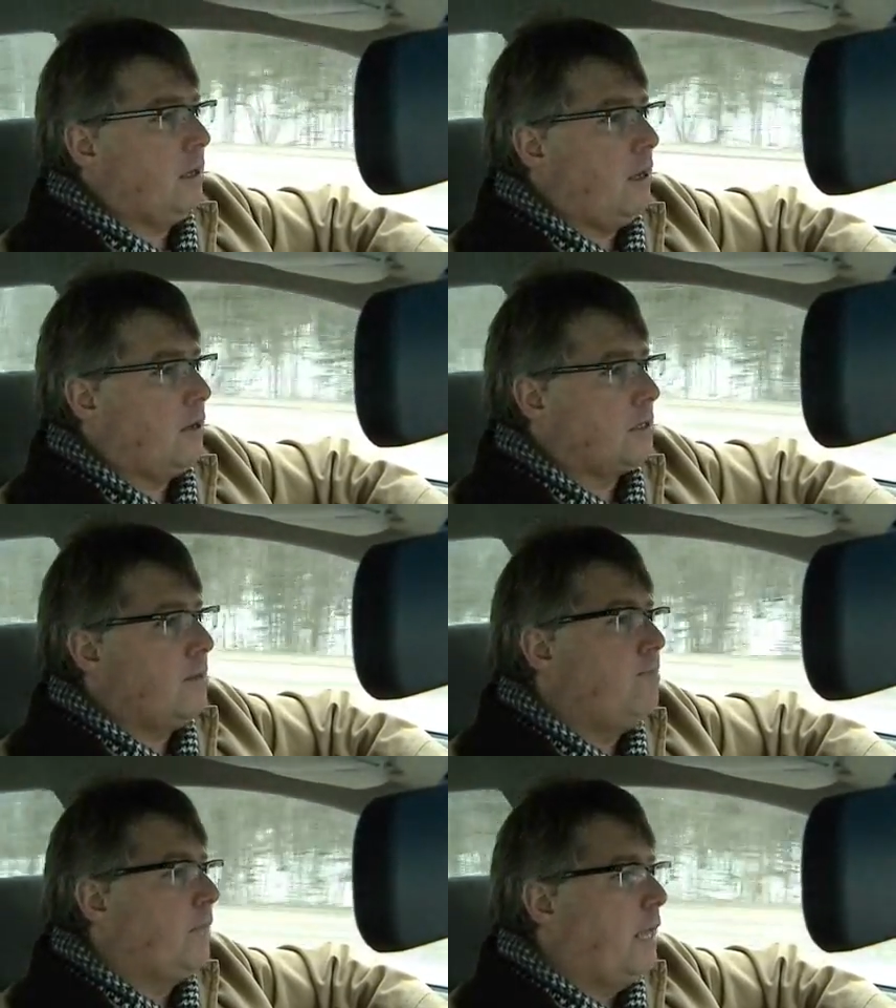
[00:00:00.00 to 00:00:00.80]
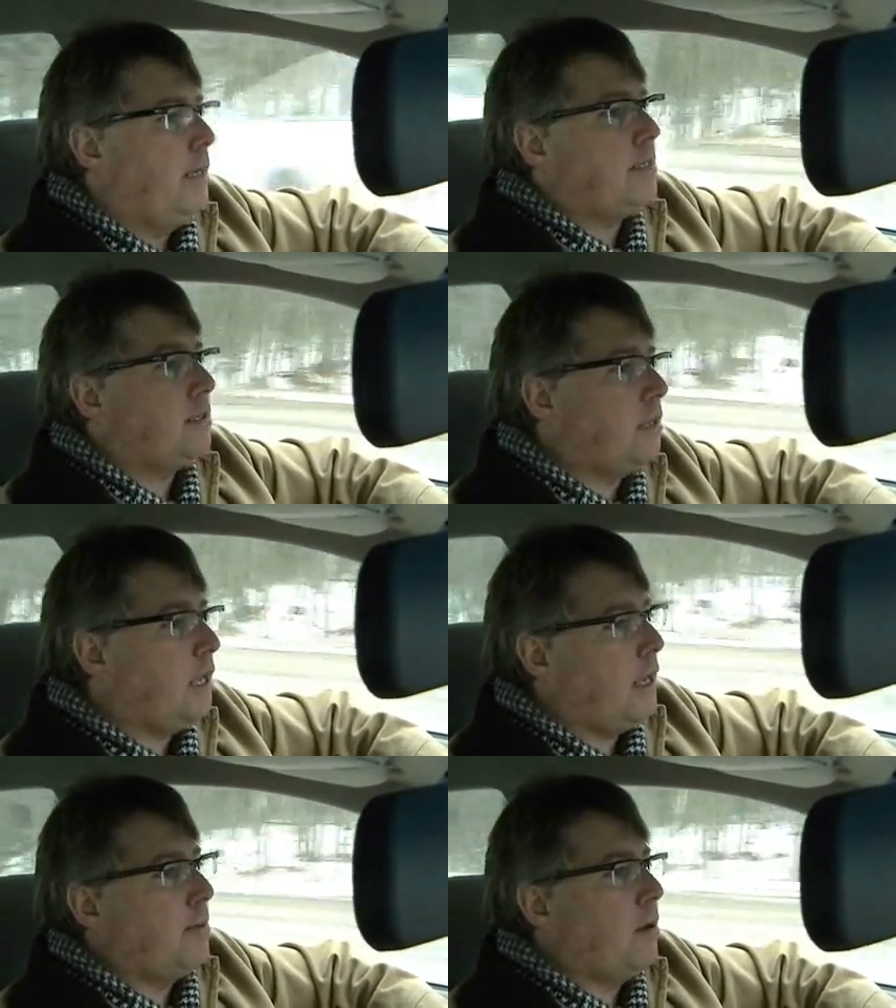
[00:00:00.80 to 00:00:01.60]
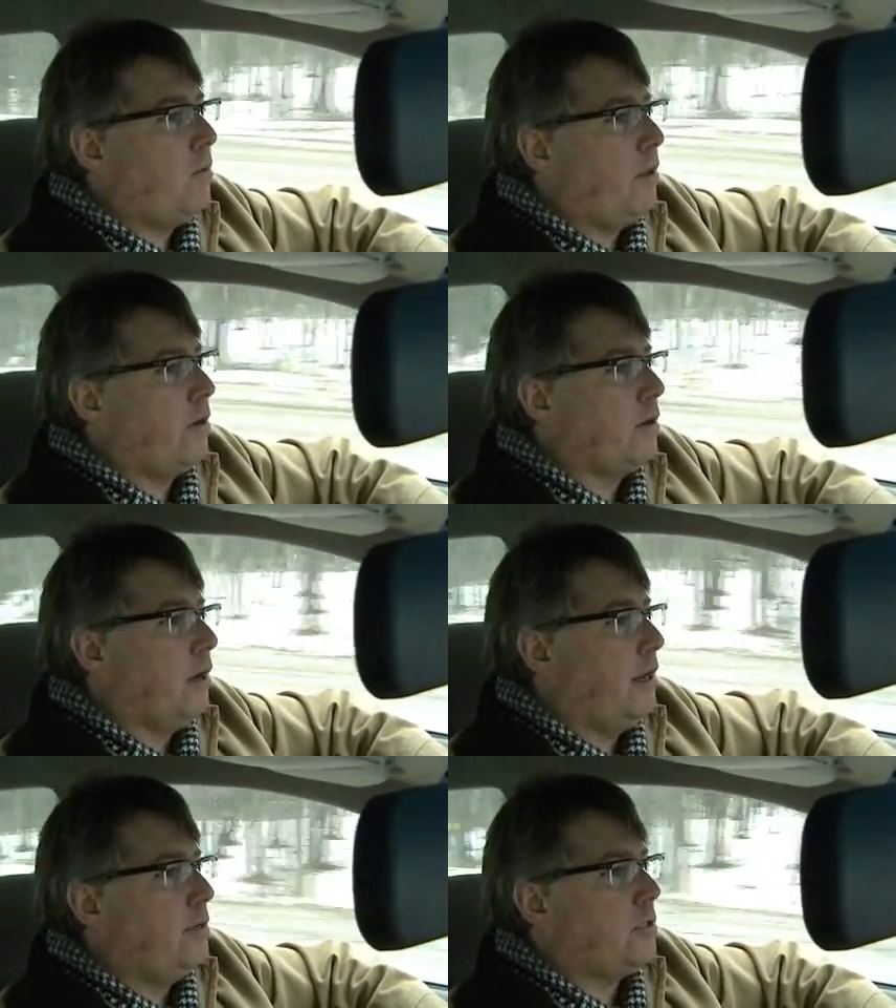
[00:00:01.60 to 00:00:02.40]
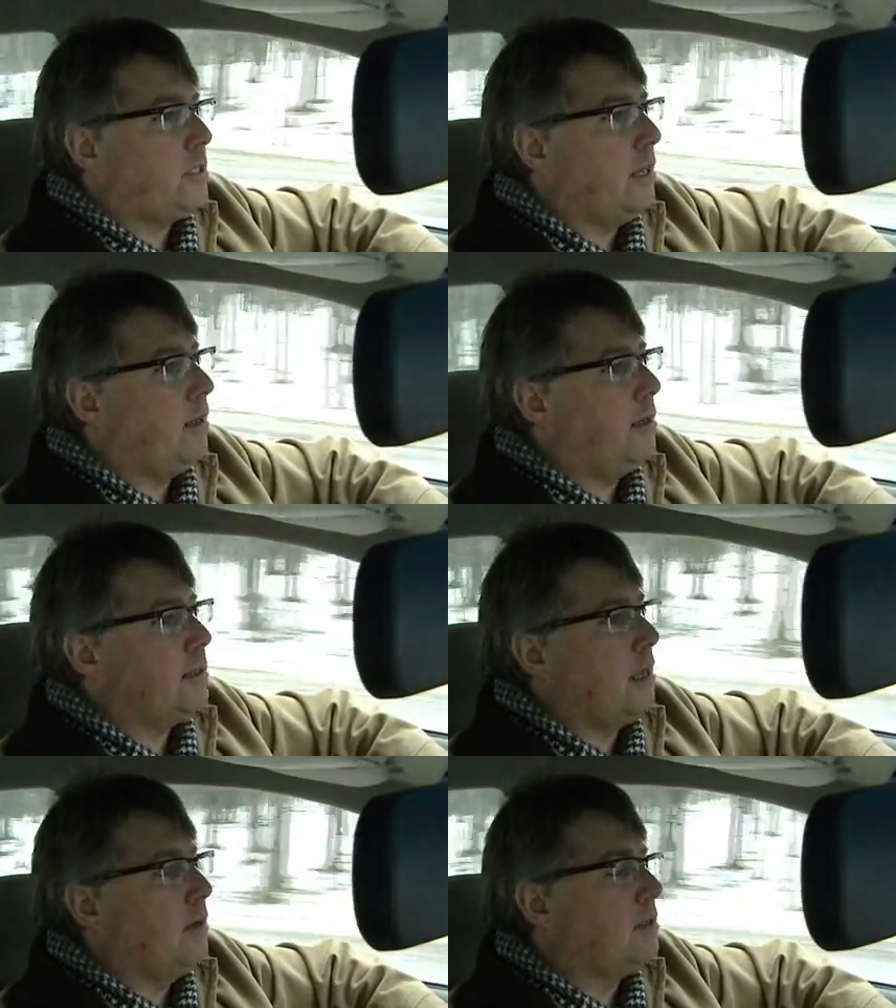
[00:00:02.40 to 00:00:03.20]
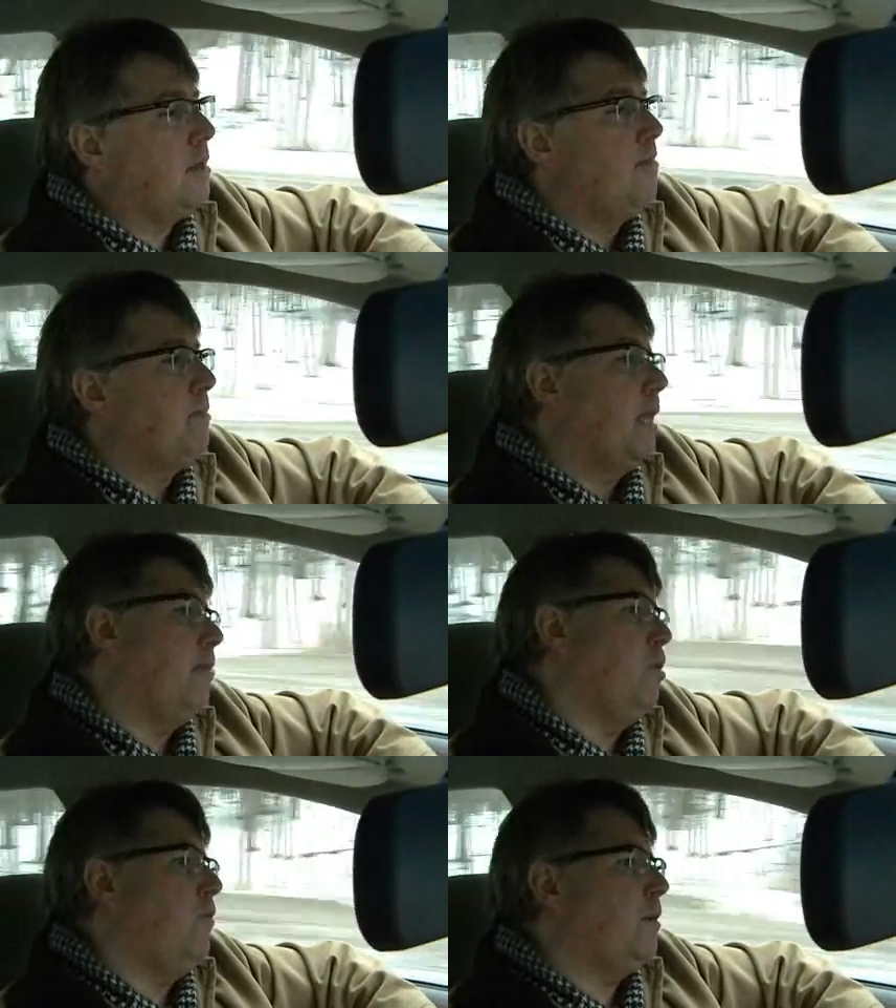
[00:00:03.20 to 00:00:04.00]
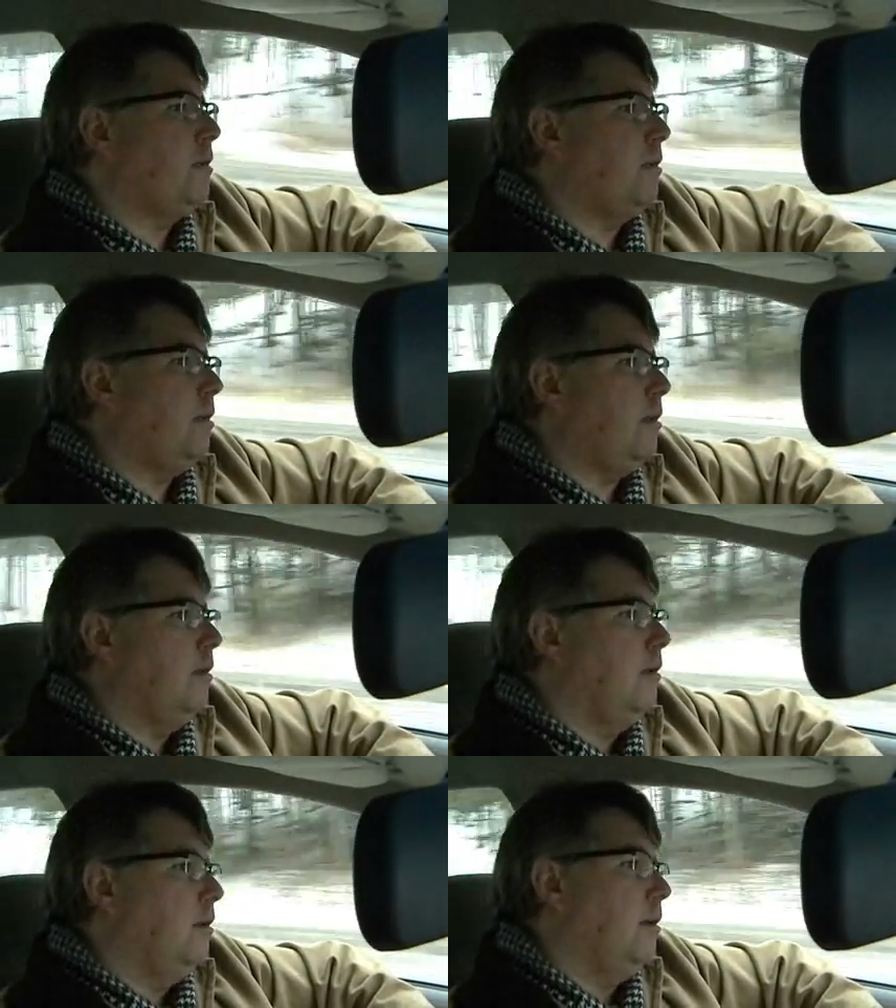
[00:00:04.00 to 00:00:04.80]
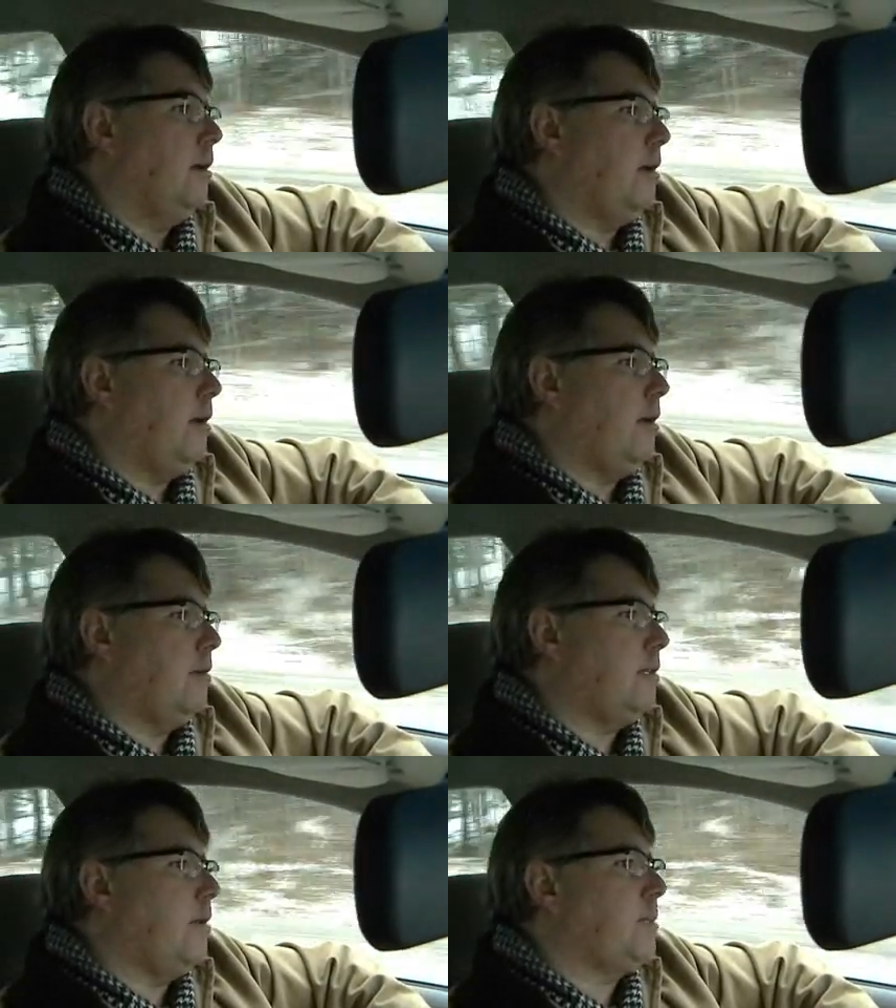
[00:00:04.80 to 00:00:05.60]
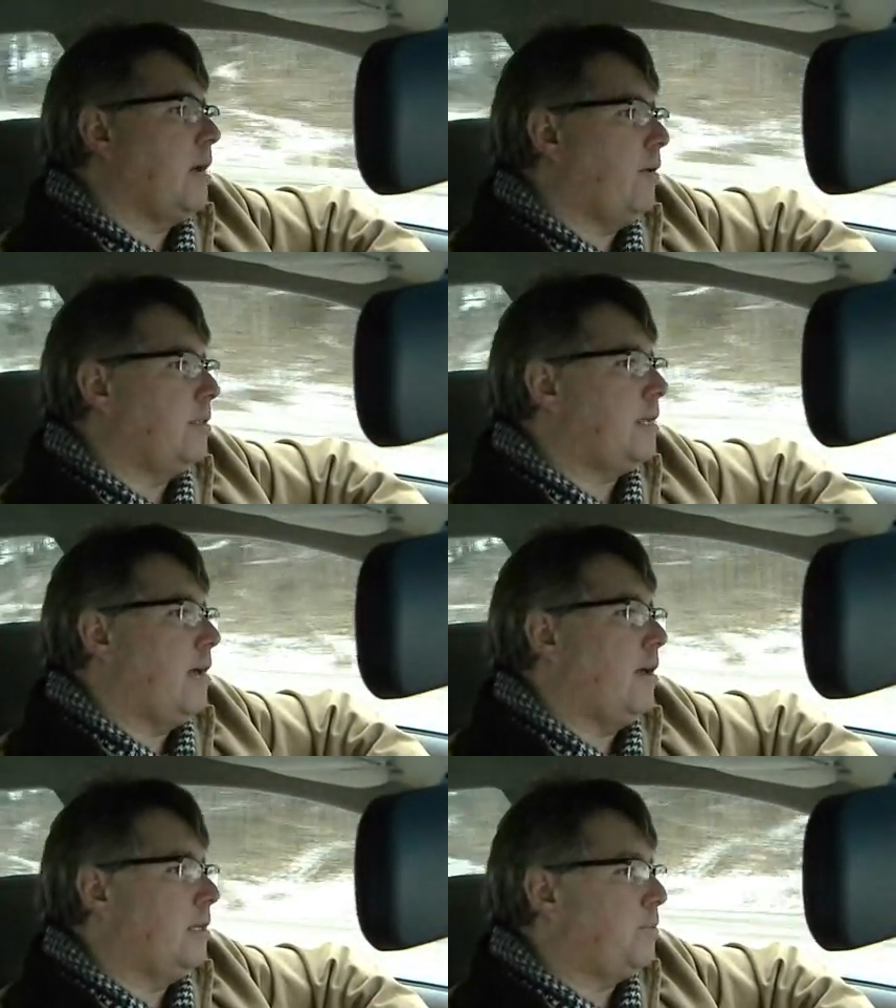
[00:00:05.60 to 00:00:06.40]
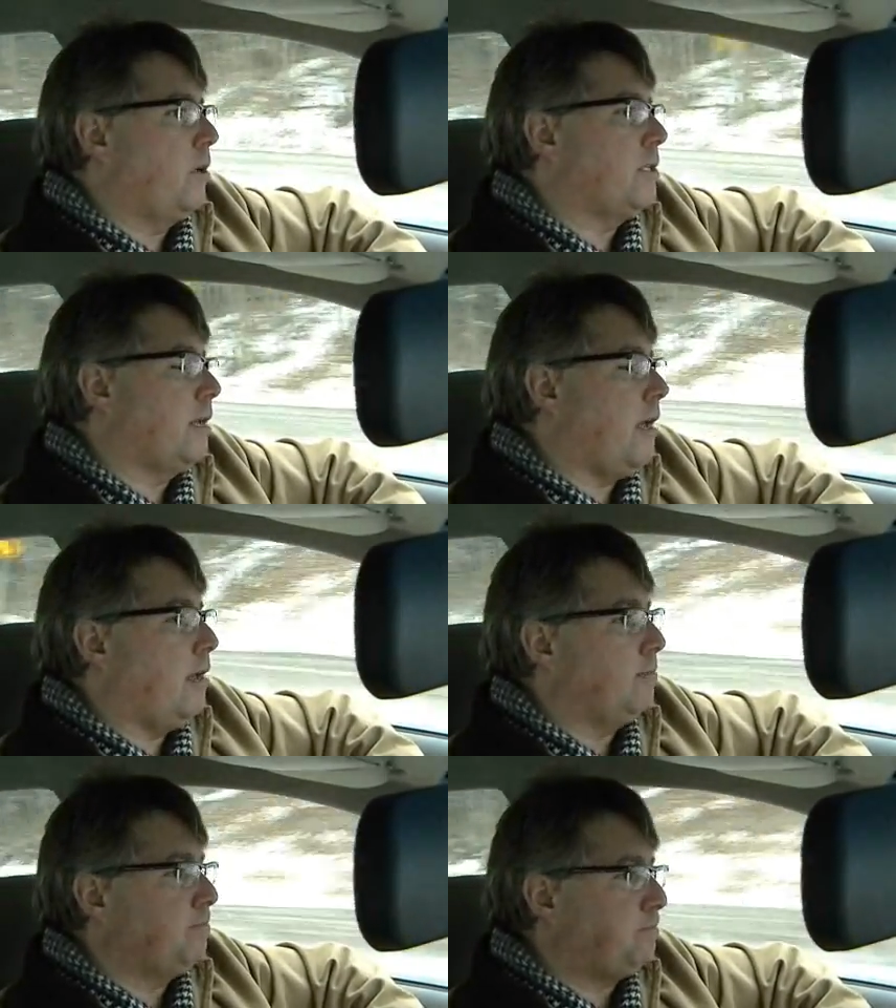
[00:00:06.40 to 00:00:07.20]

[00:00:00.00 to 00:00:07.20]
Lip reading: And he's thinking about whether or not he should sell his house and move into the same town as person A.